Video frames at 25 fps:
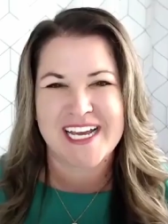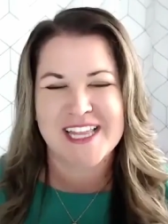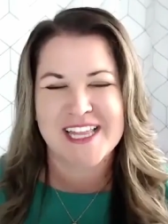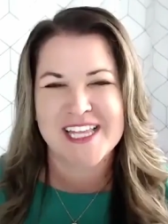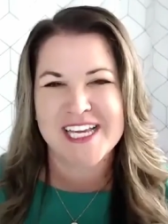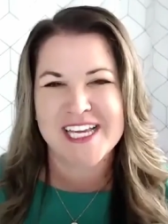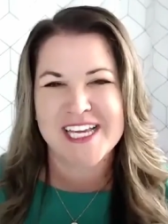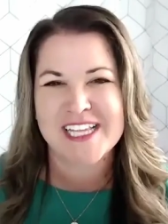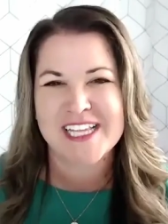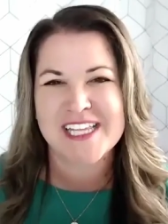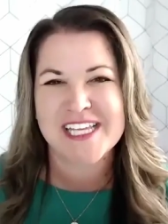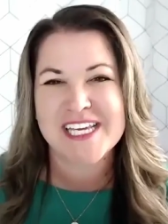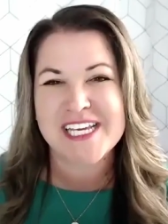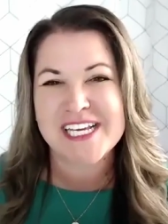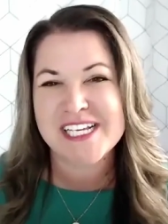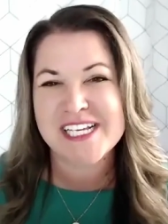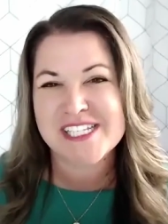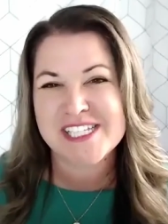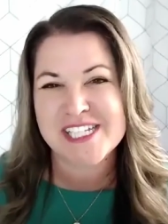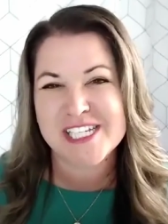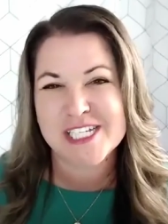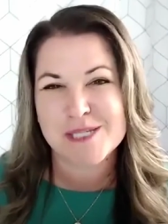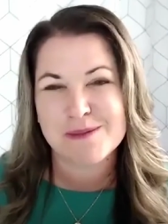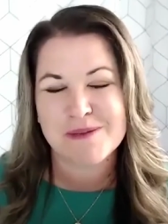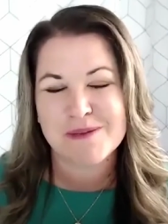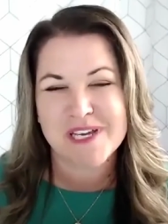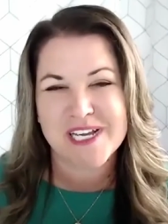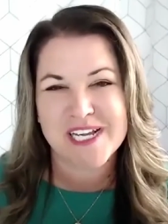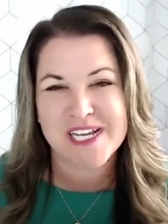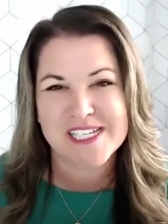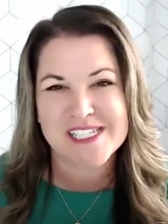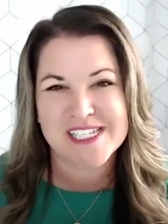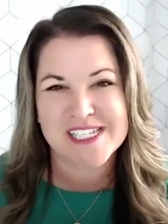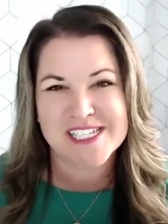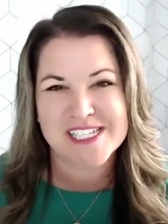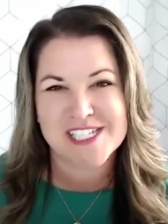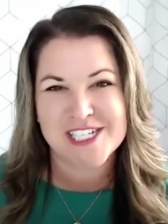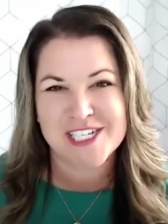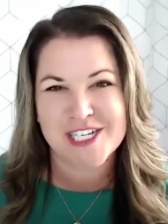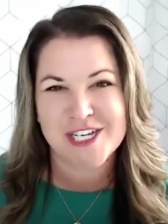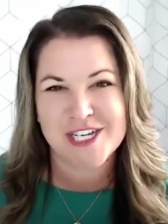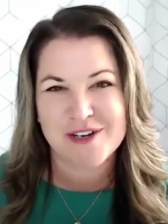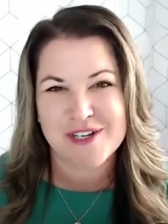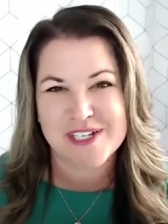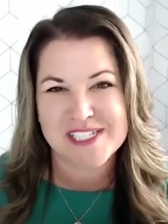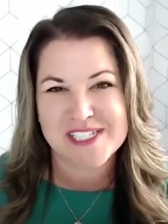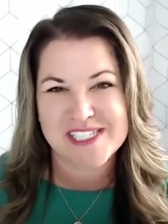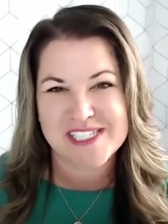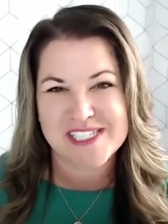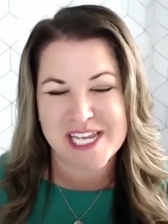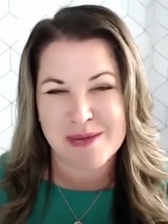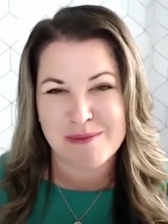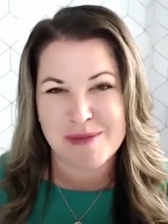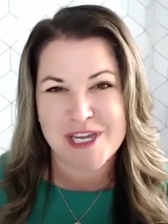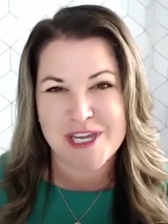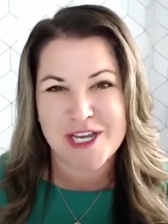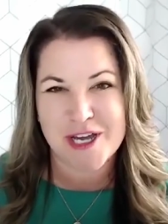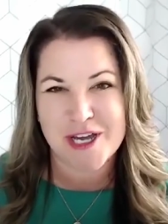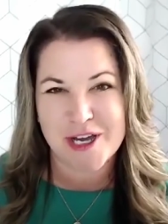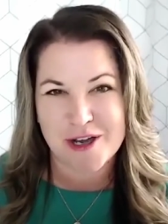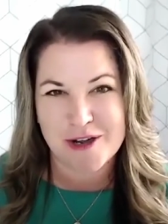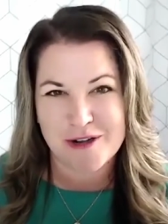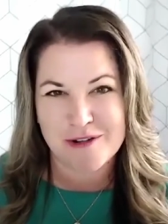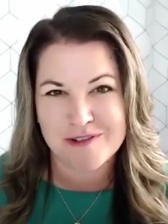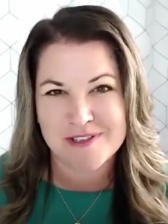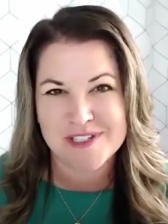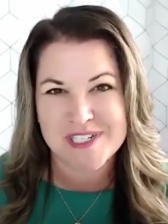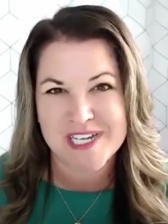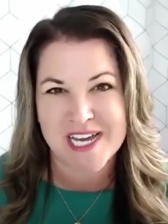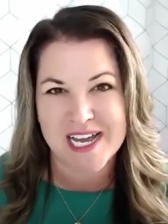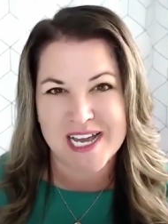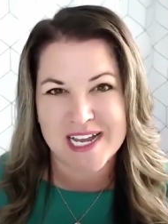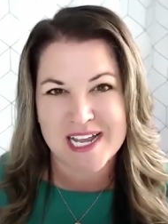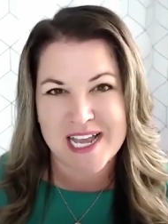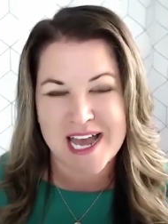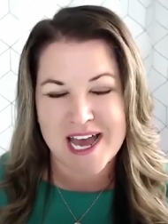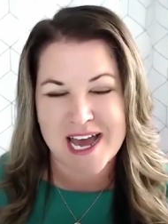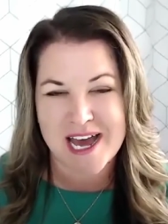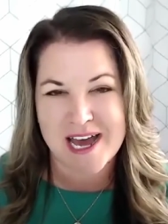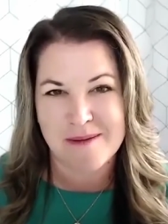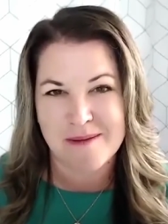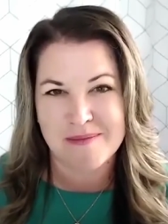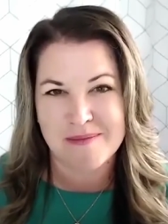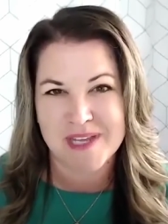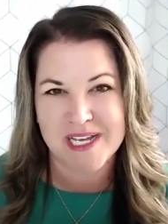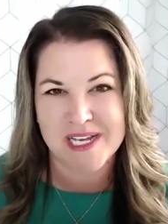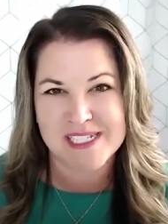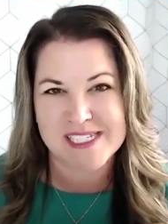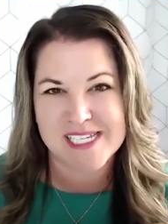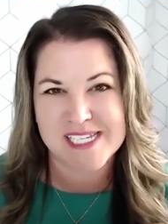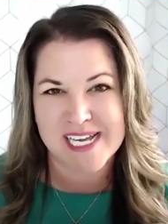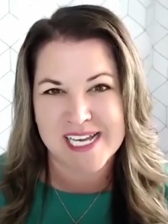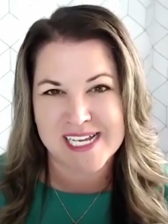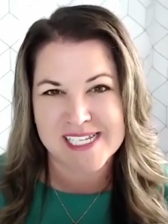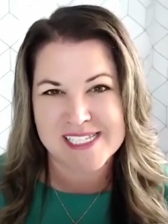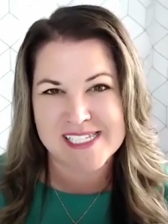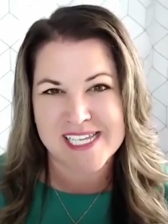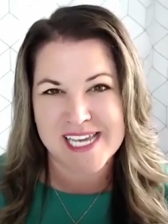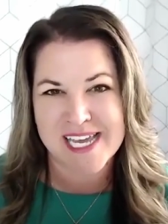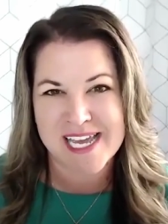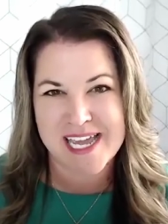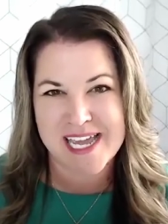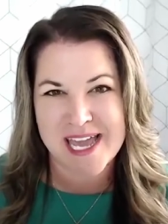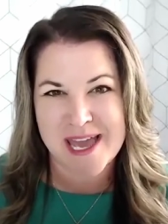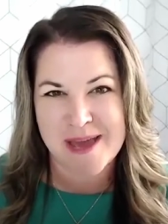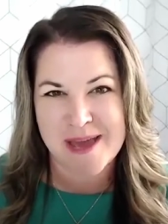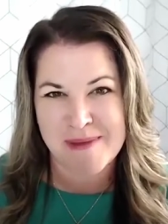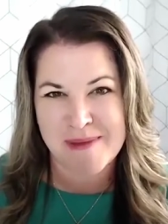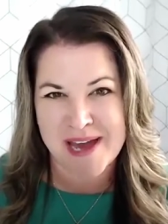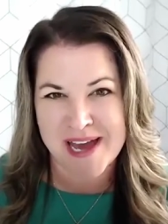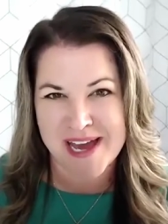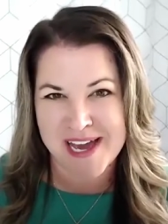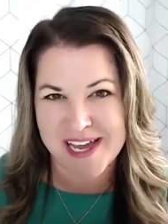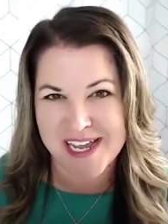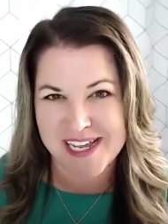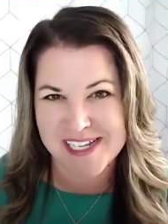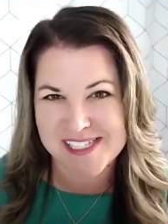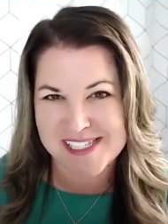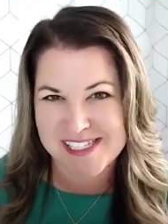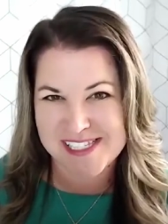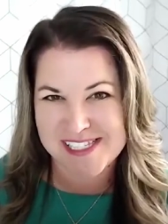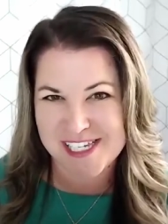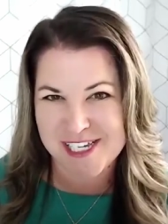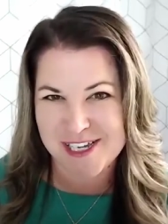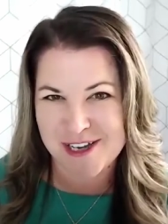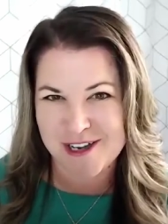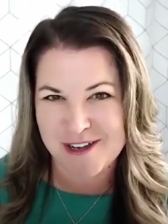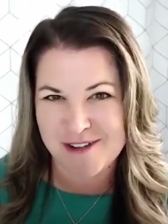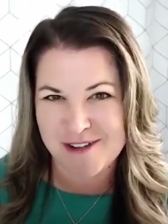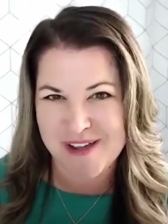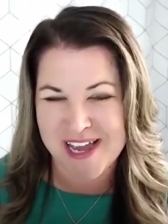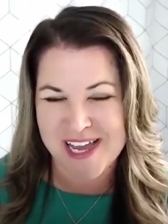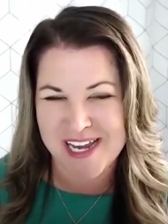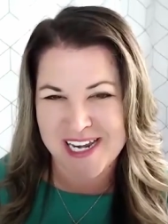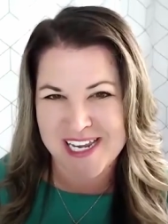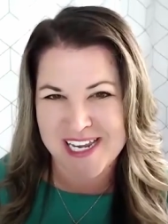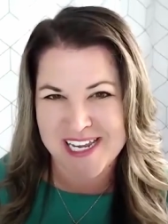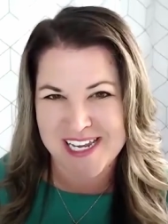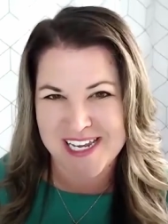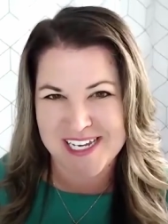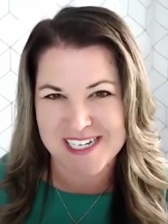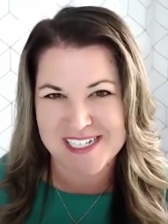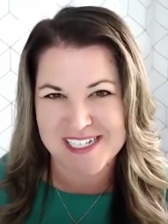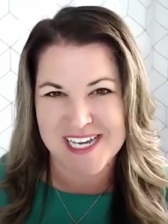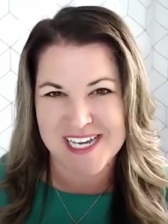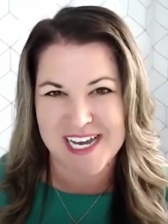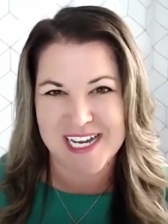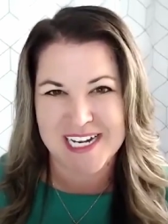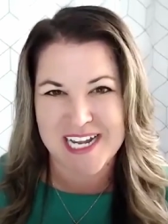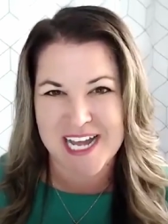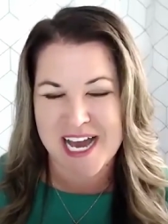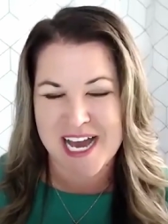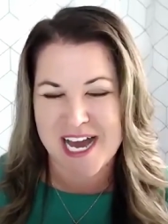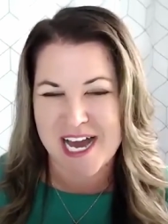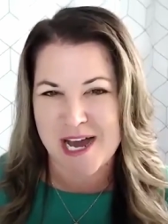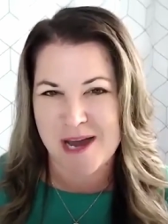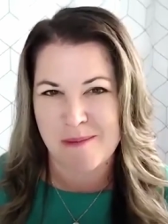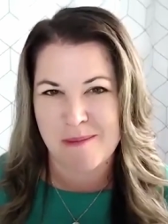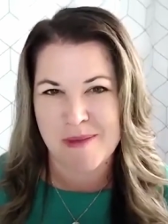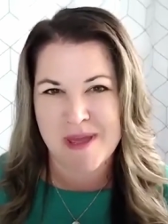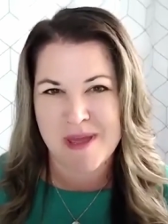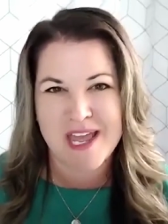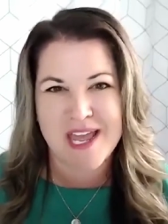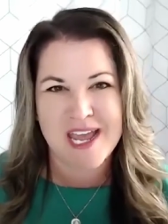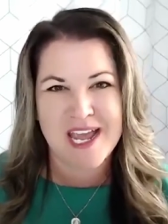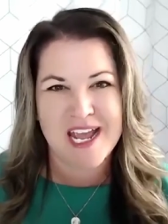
think the easiest place is to go to samicone.com. That's SAMICONE.com.